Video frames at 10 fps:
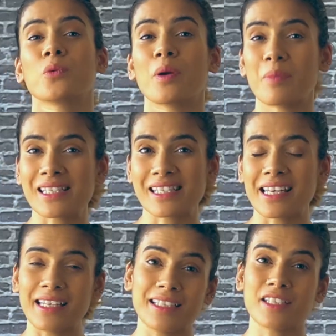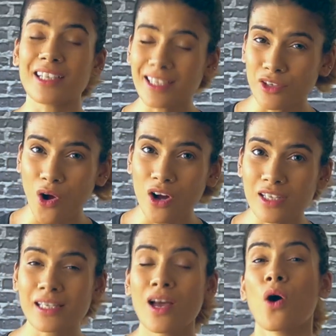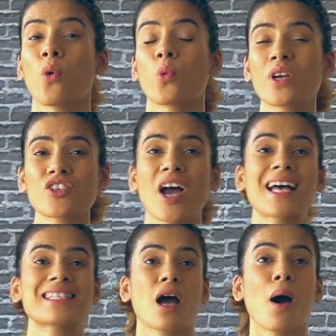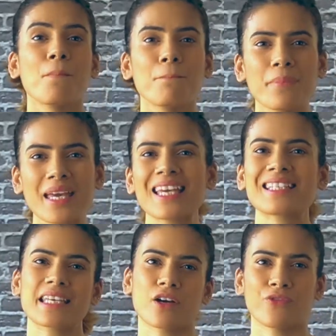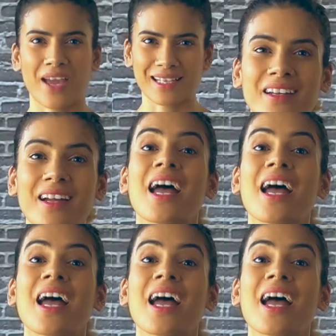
the Women's Daily Detox, which has amazing effect.